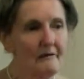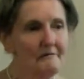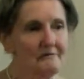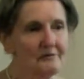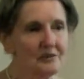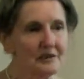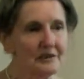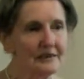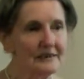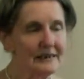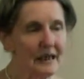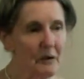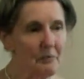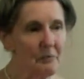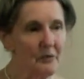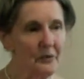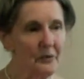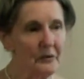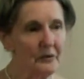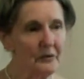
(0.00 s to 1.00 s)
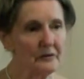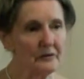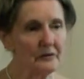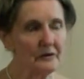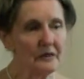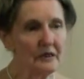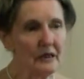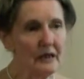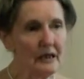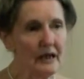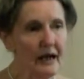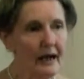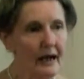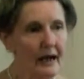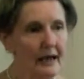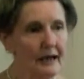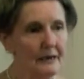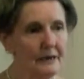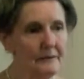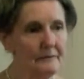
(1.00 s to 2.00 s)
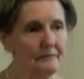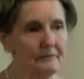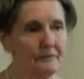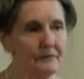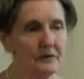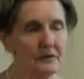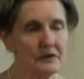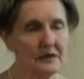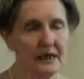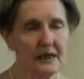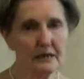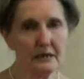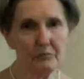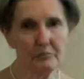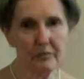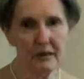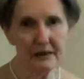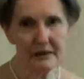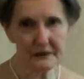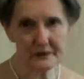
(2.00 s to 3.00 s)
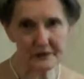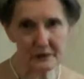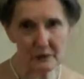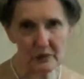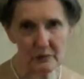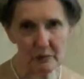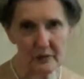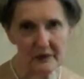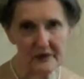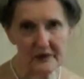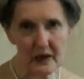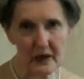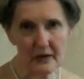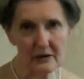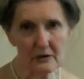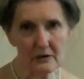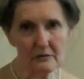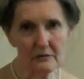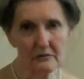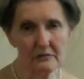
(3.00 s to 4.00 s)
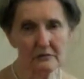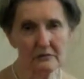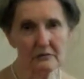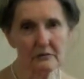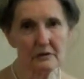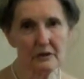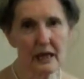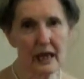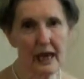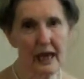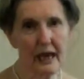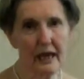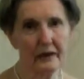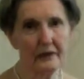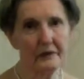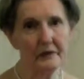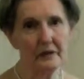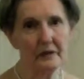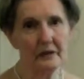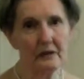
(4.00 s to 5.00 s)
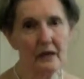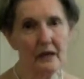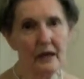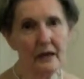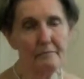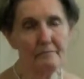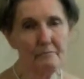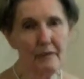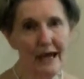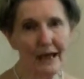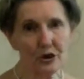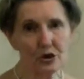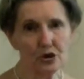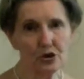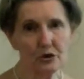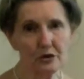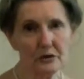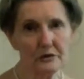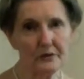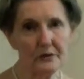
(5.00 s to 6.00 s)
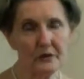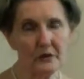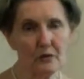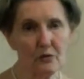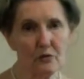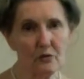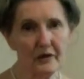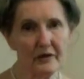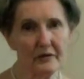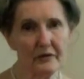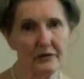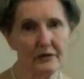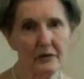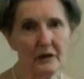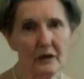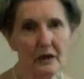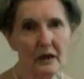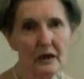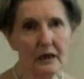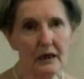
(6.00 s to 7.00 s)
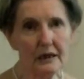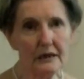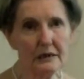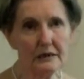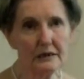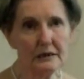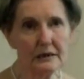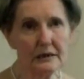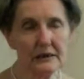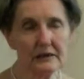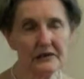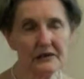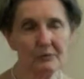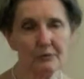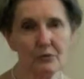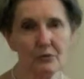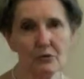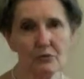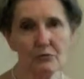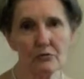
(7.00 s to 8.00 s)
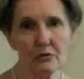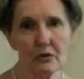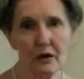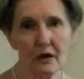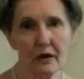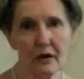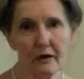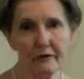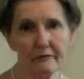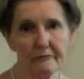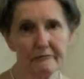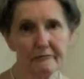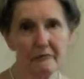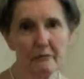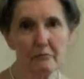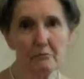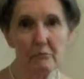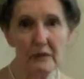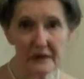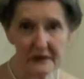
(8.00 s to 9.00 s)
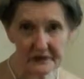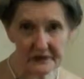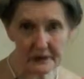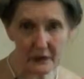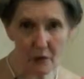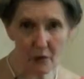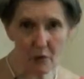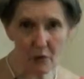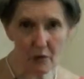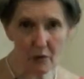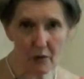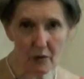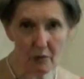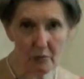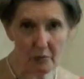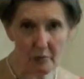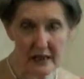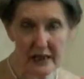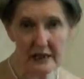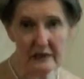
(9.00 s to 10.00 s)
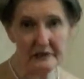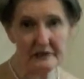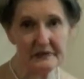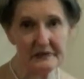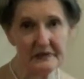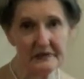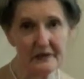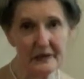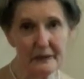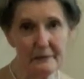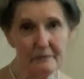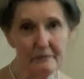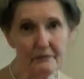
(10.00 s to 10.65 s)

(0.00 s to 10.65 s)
For supper, I take baked sweet potato and mash it with a teaspoon of miso paste,